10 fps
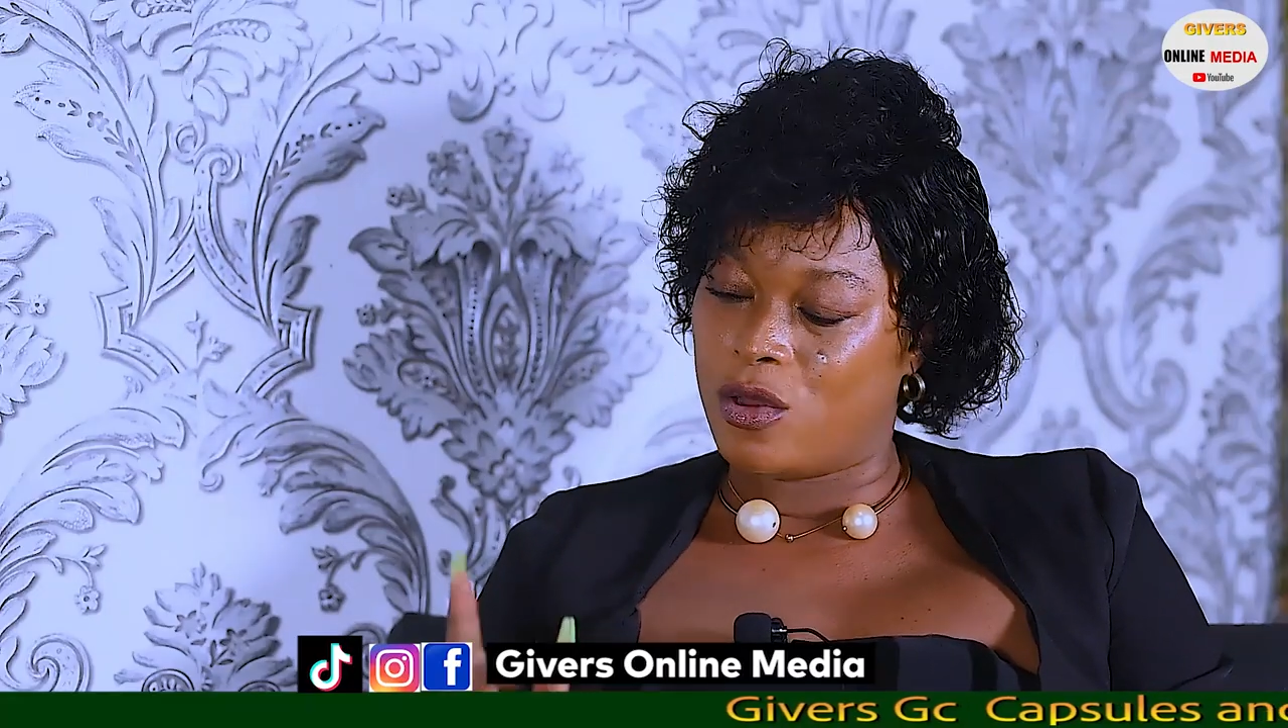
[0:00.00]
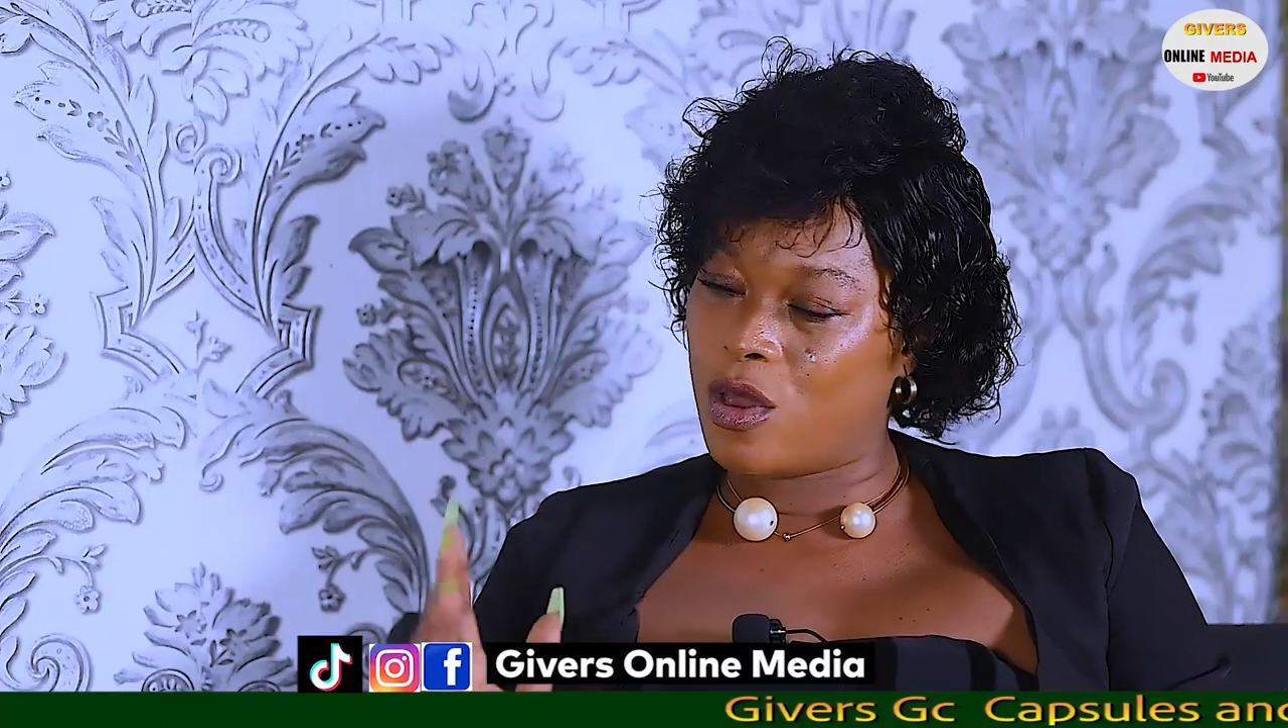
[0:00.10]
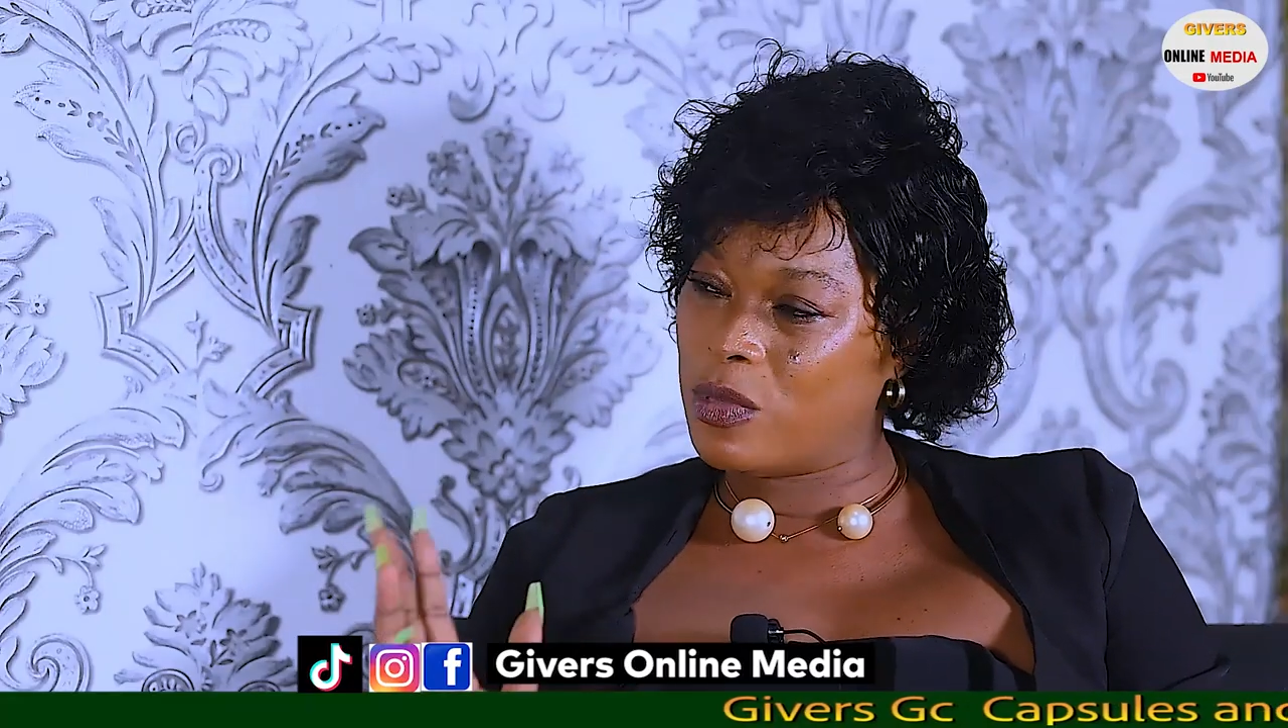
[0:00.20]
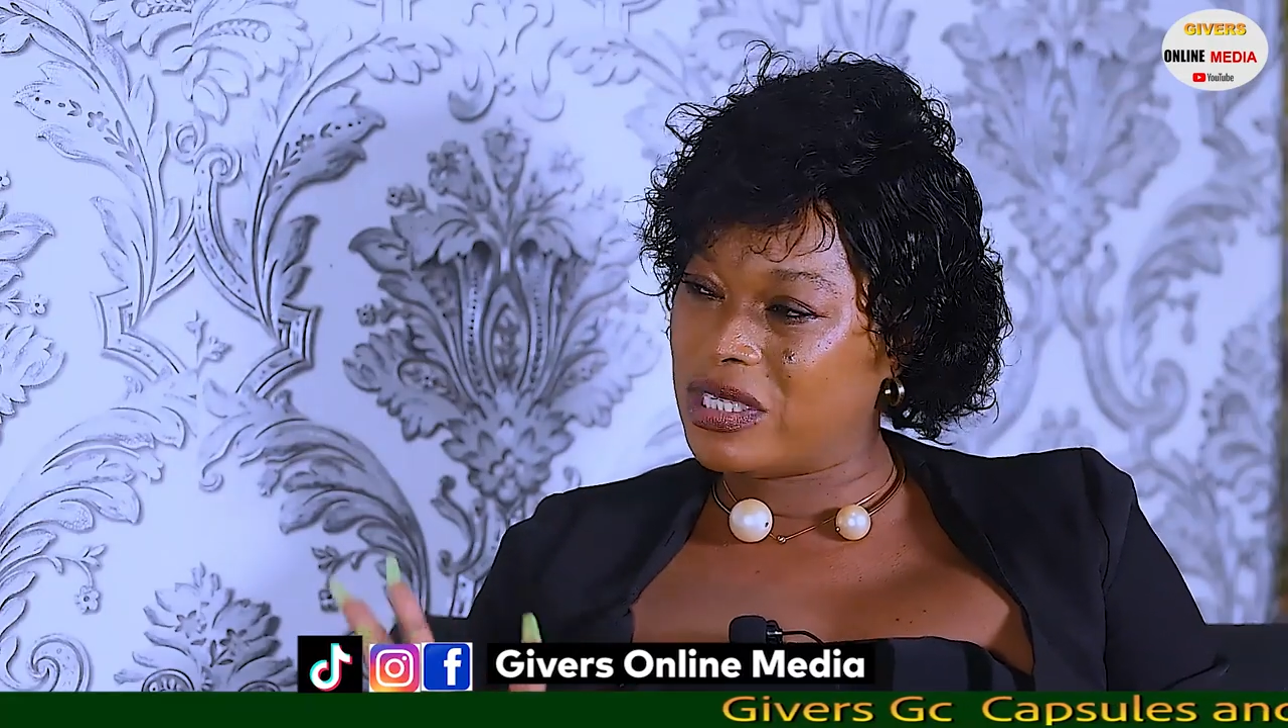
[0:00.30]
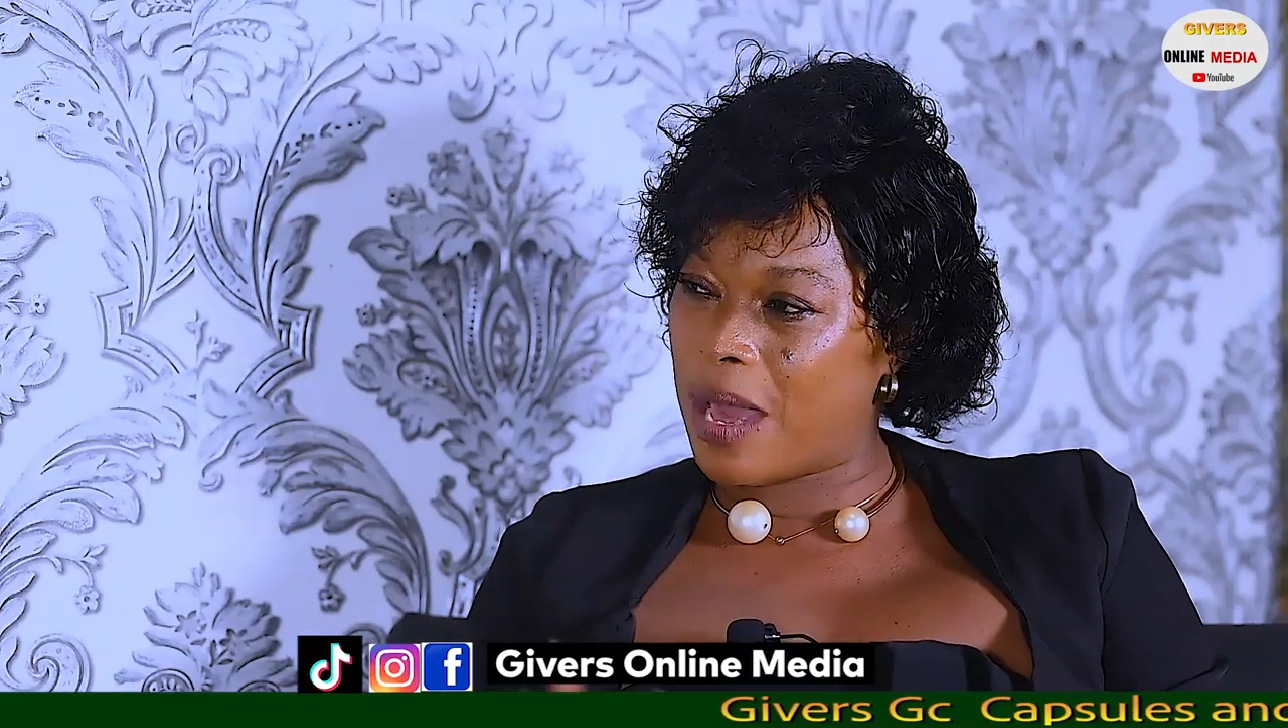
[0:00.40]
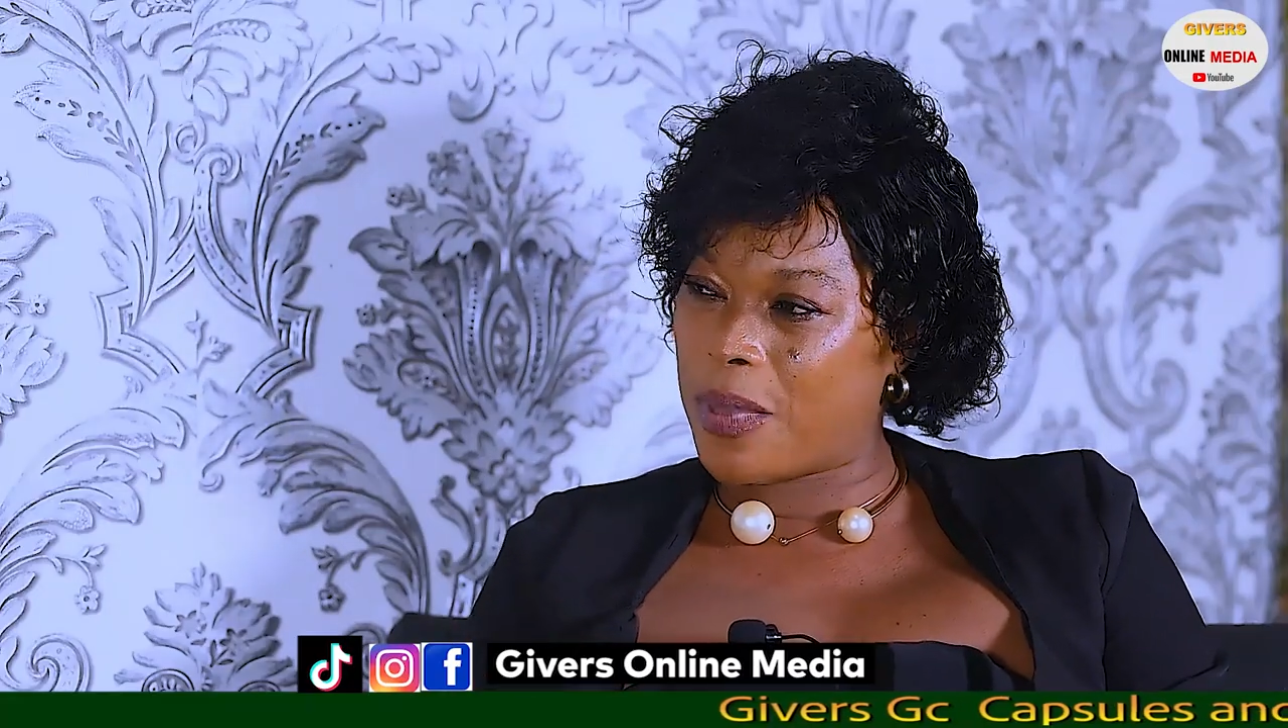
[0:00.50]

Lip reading: no more their